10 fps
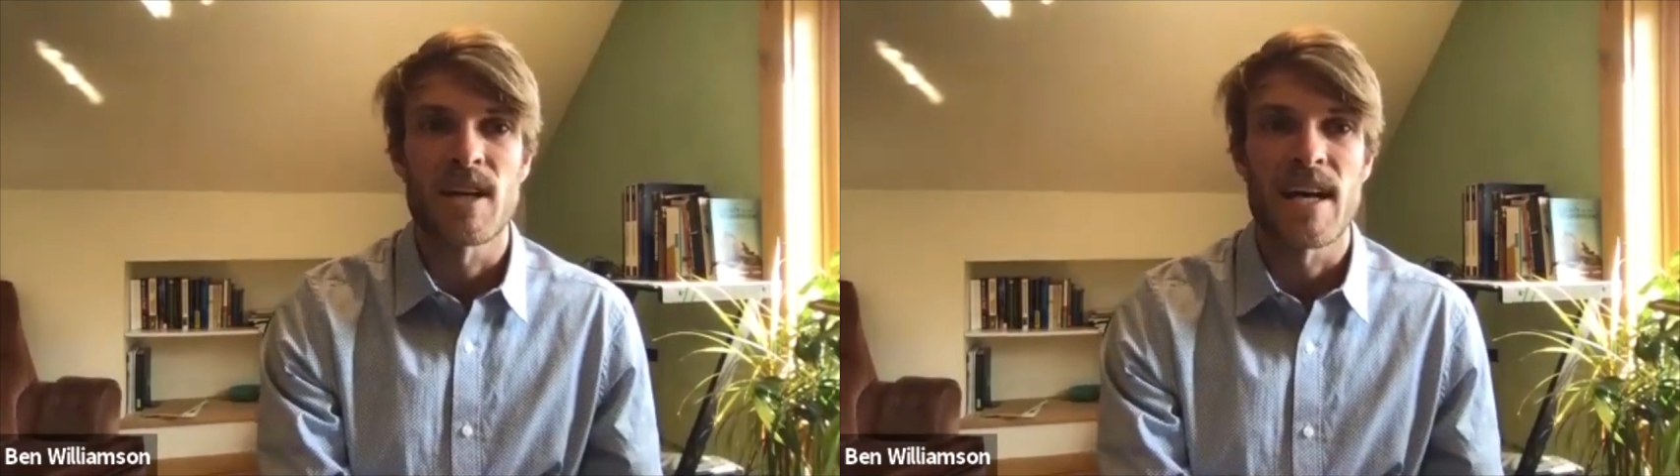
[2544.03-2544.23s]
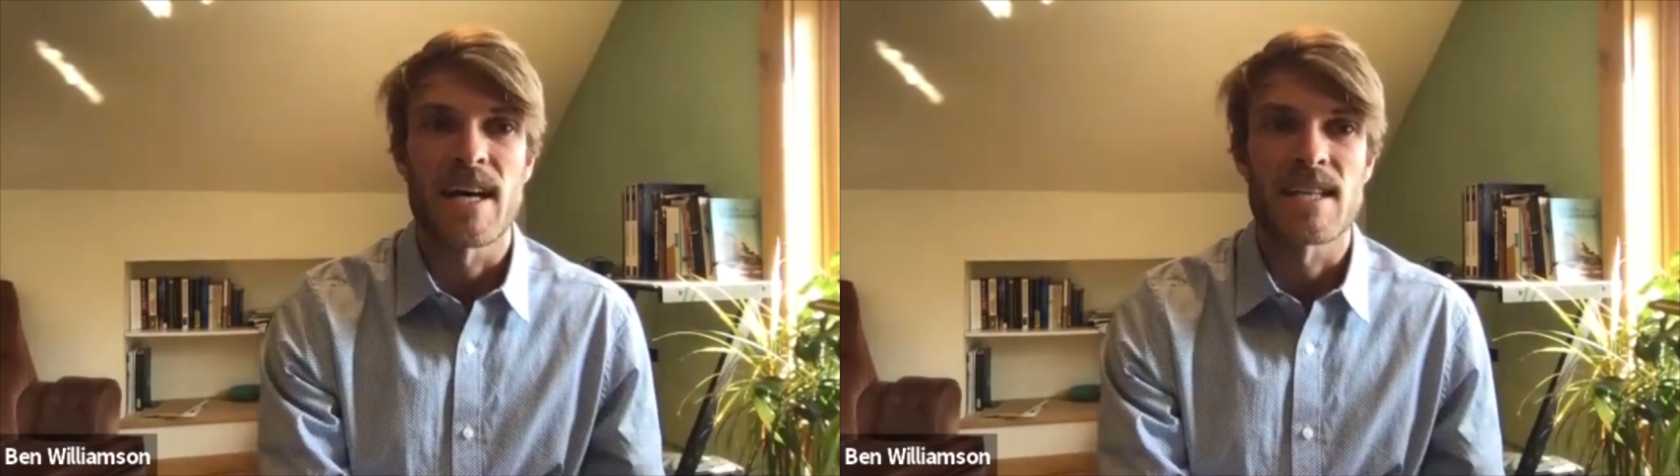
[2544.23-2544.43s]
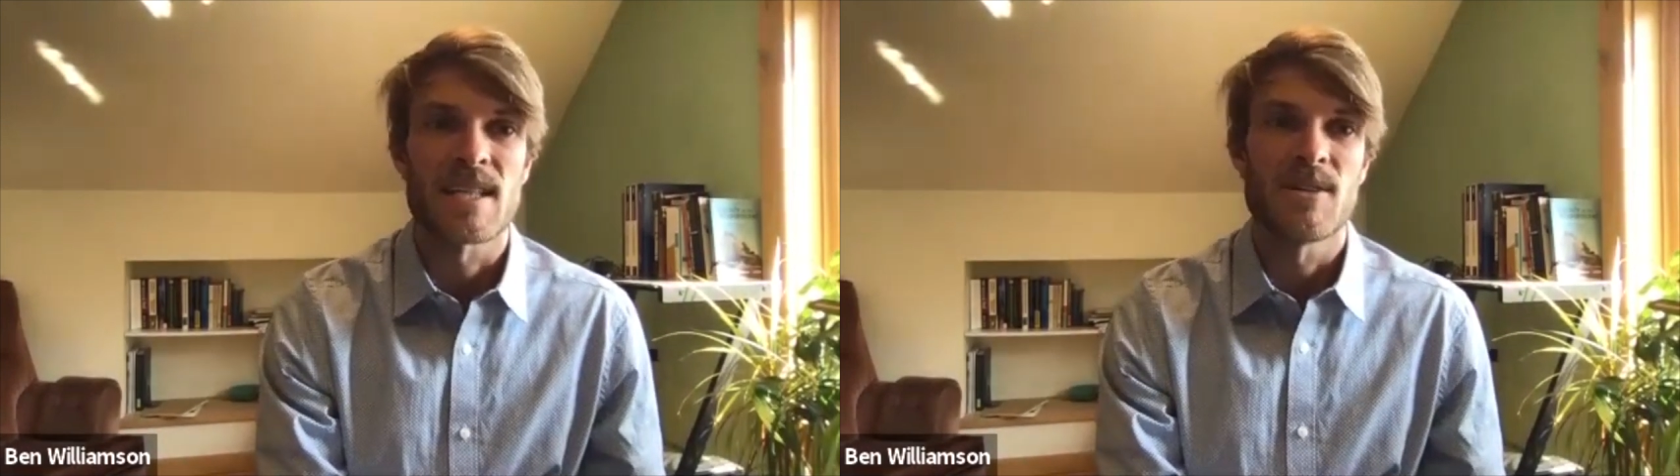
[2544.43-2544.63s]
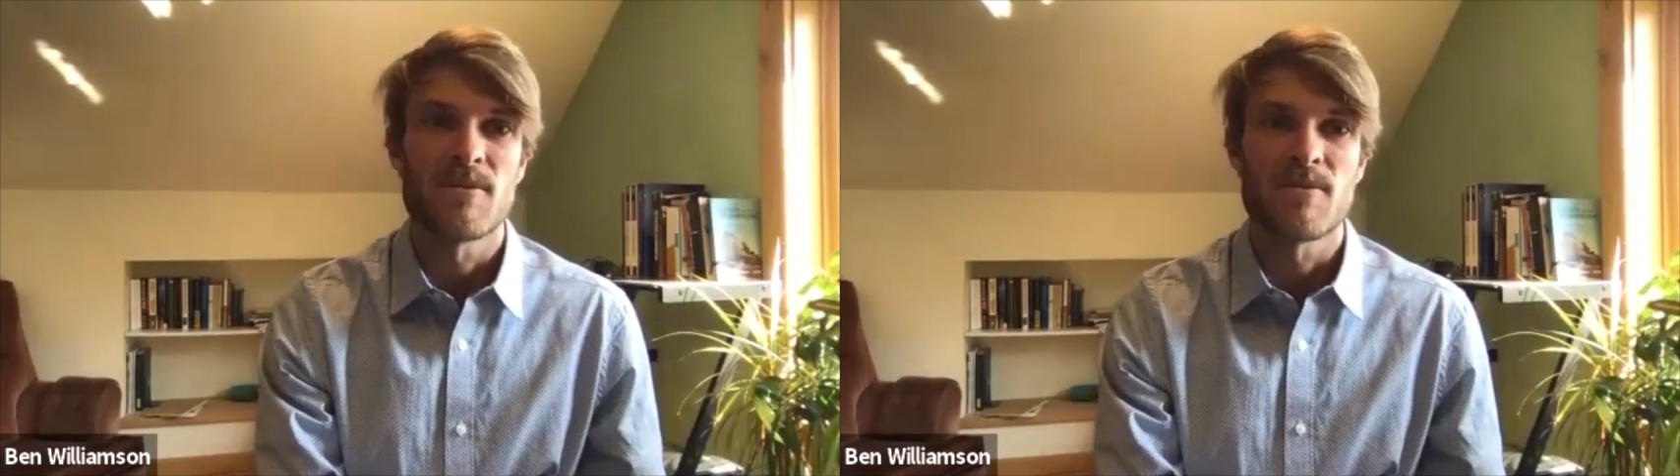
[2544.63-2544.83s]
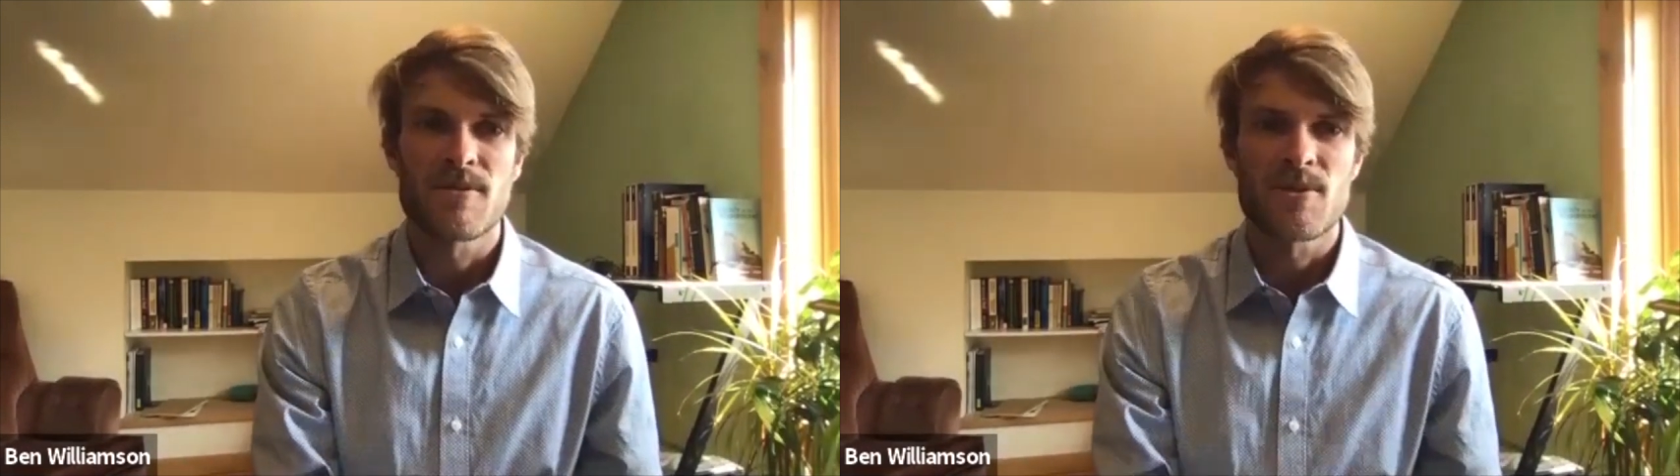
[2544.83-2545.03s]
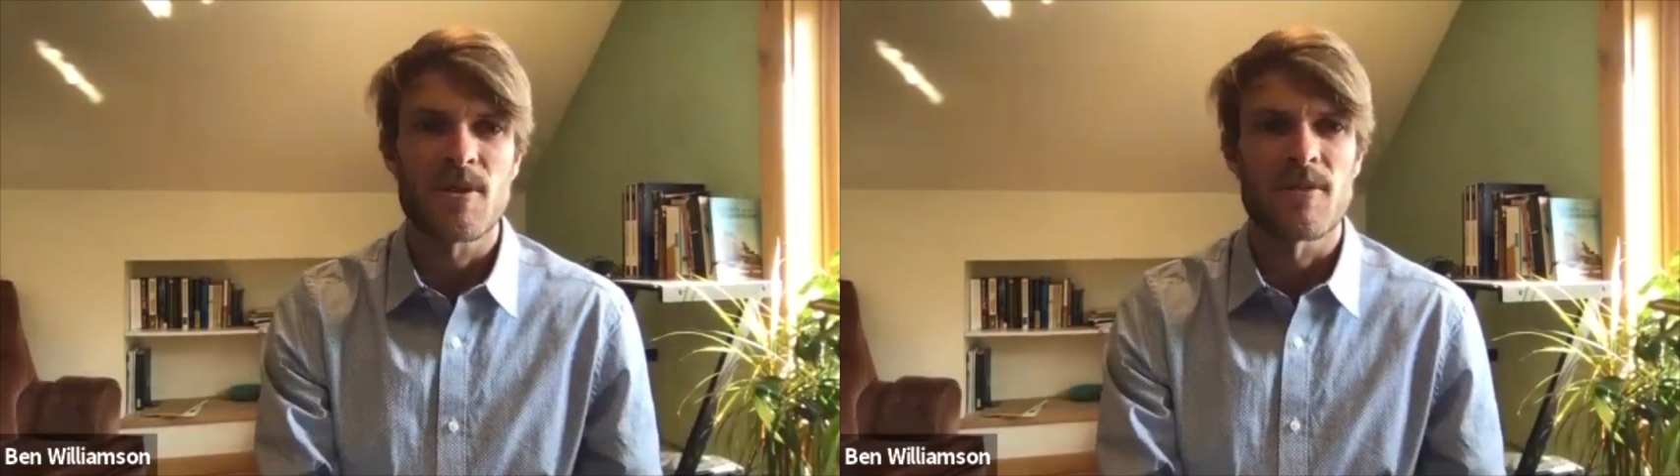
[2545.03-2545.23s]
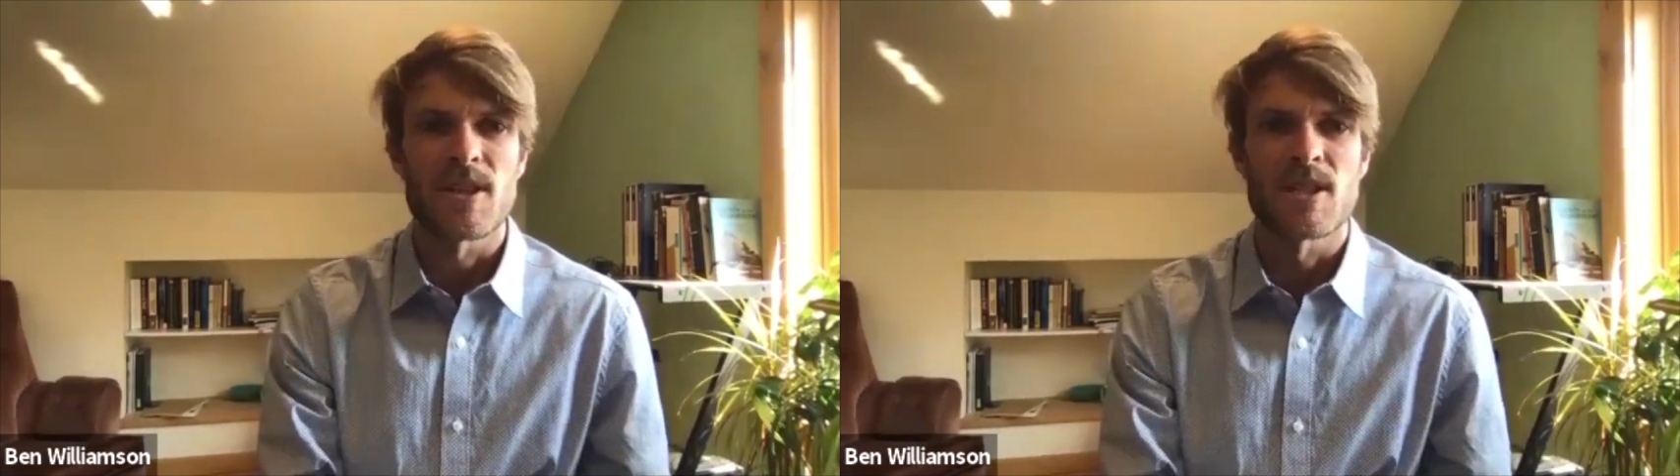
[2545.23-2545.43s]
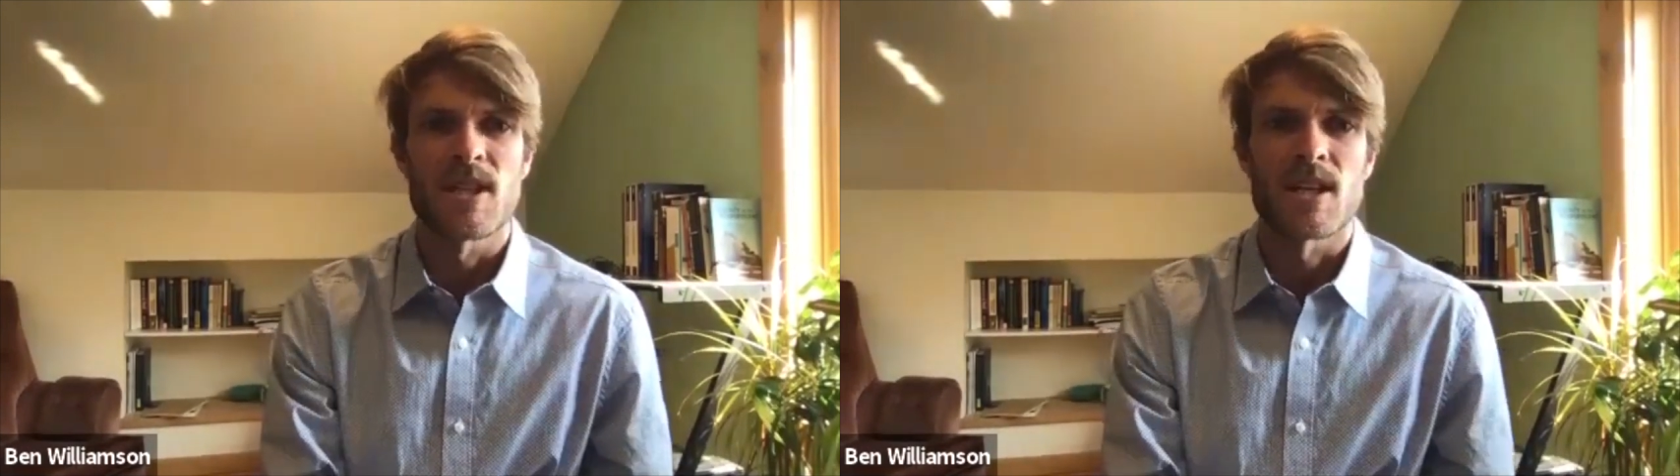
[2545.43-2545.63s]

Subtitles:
ask, and you've sort of already